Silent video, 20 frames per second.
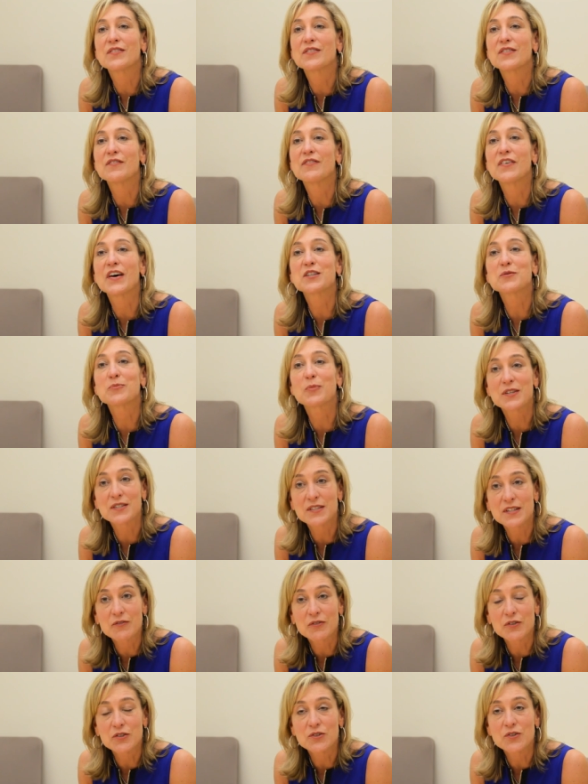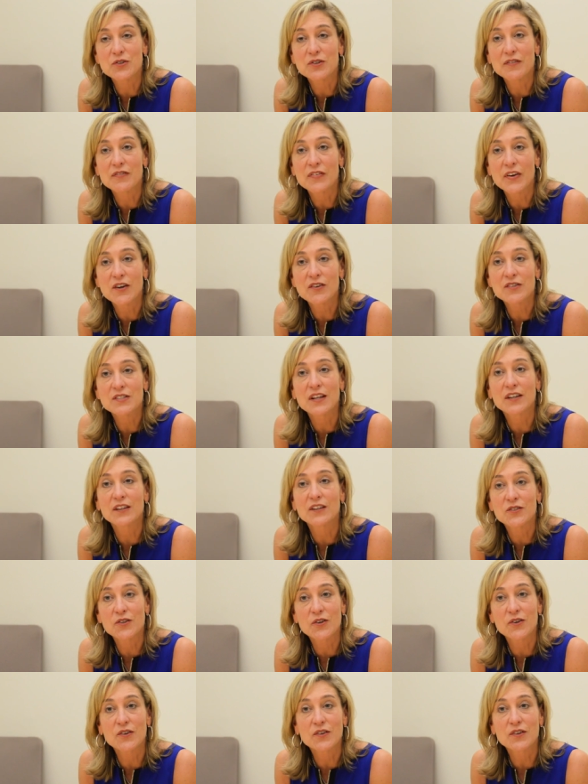the vice president for student affairs at
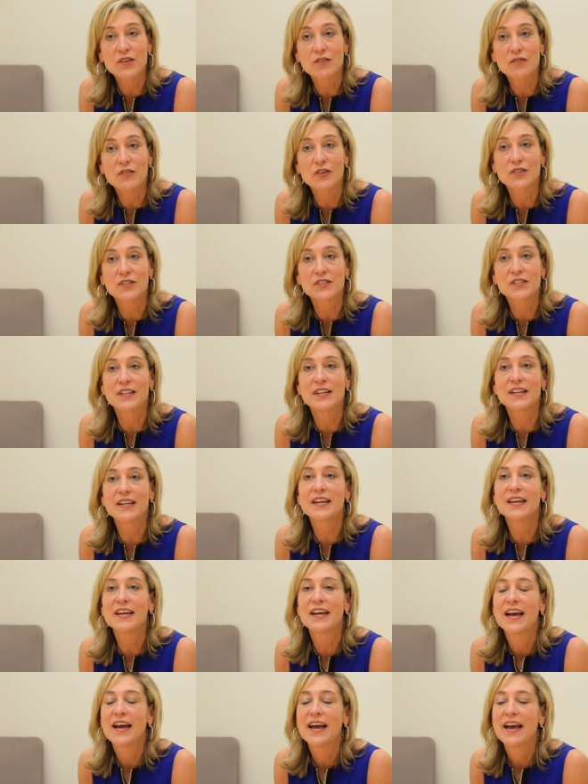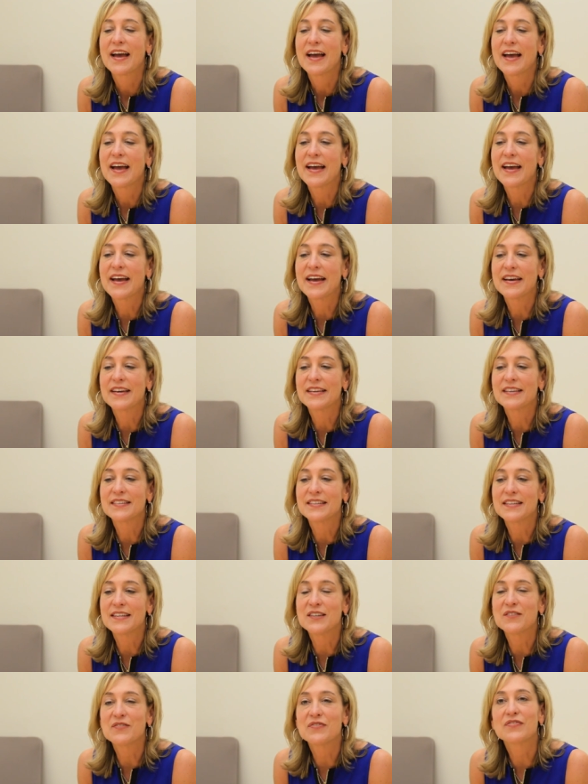Laterno University, and
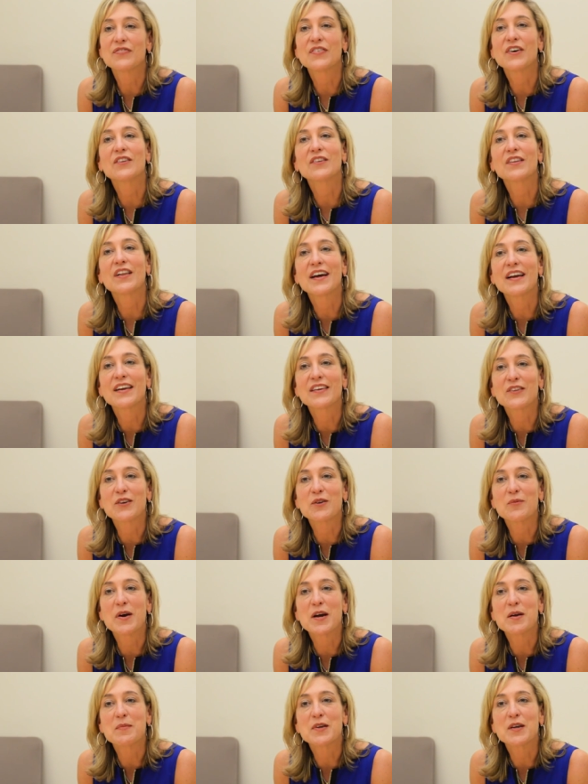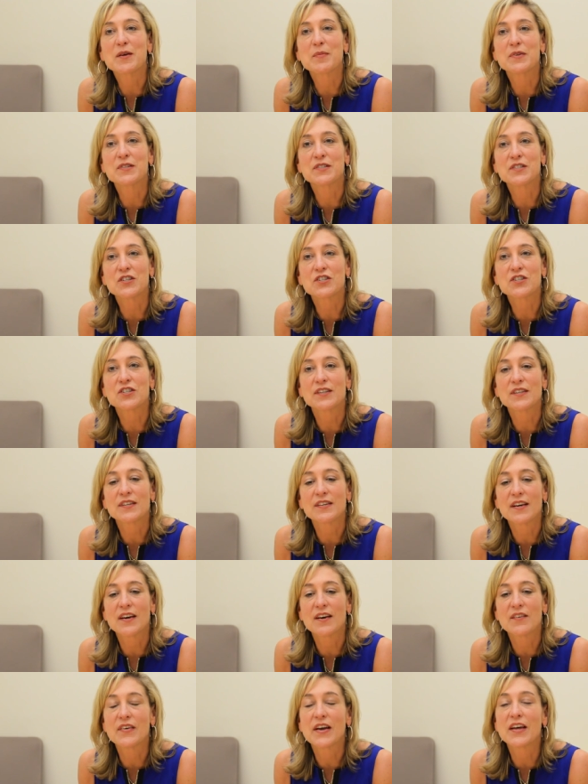he felt like there might be a
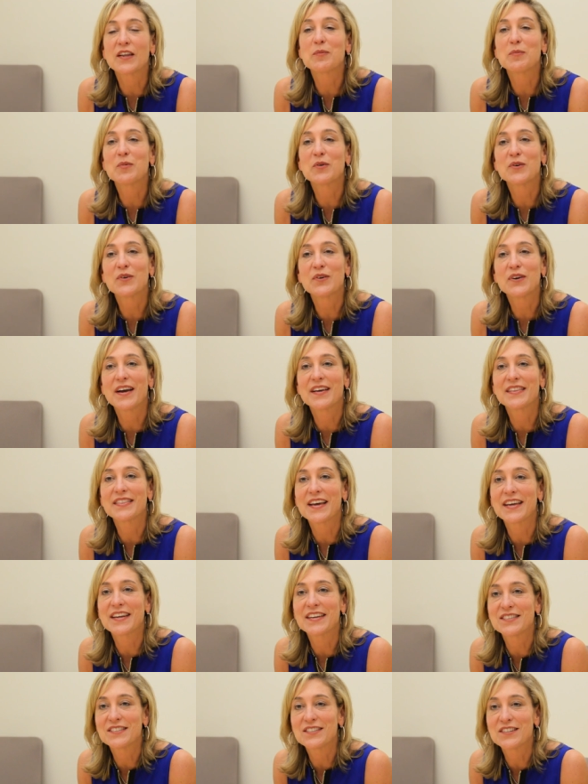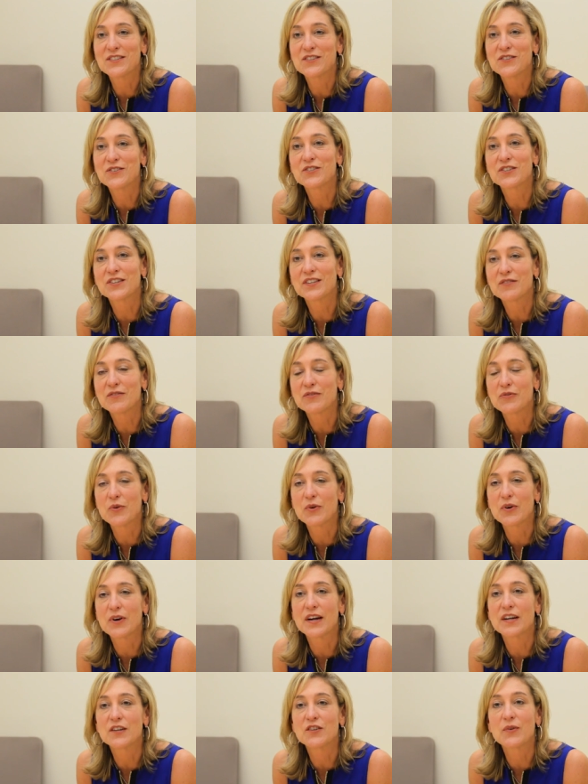position available at that institution
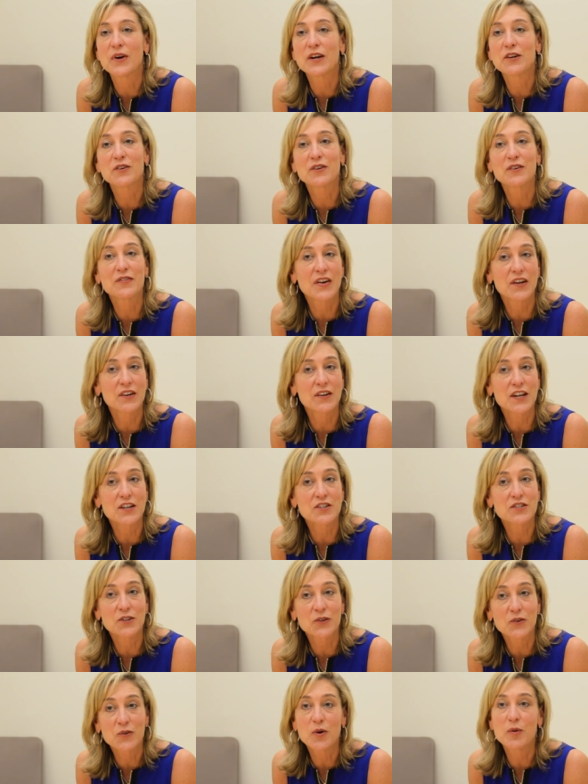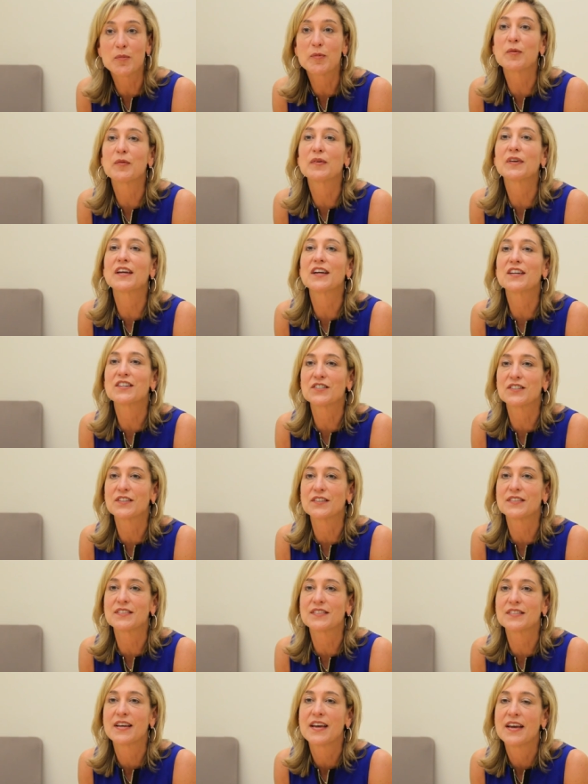for a director of foundation and corporate
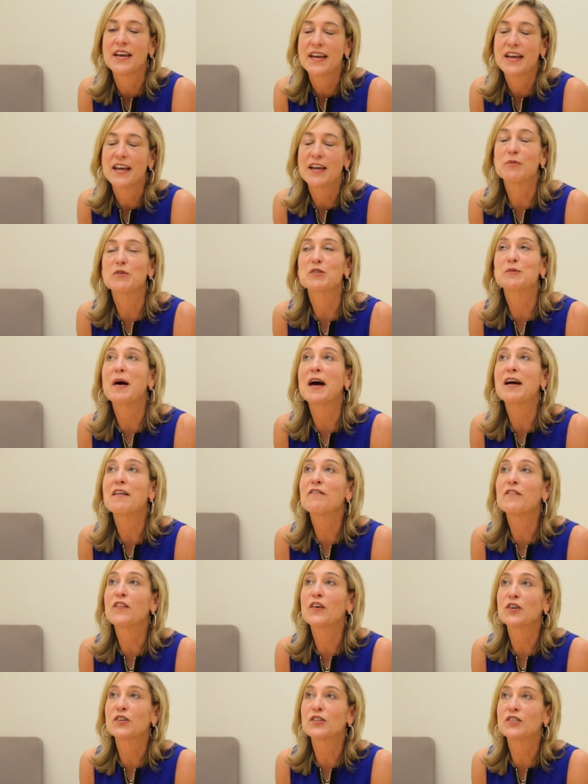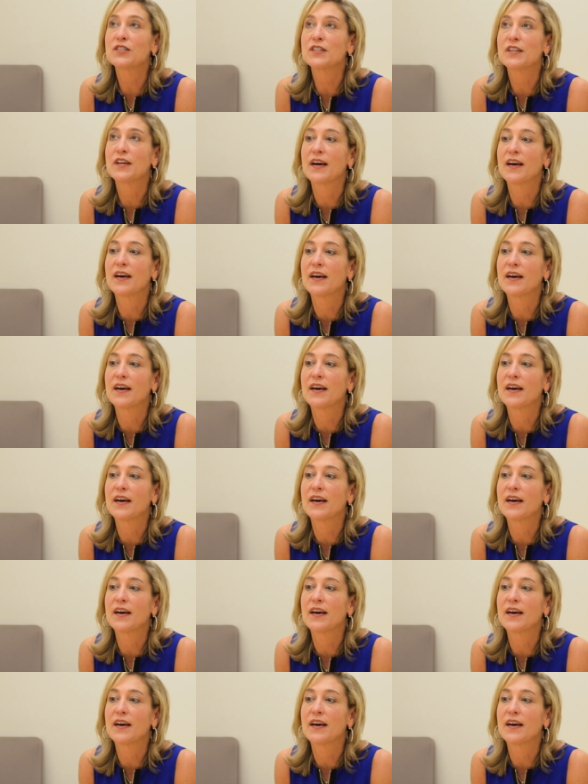relations. It was my first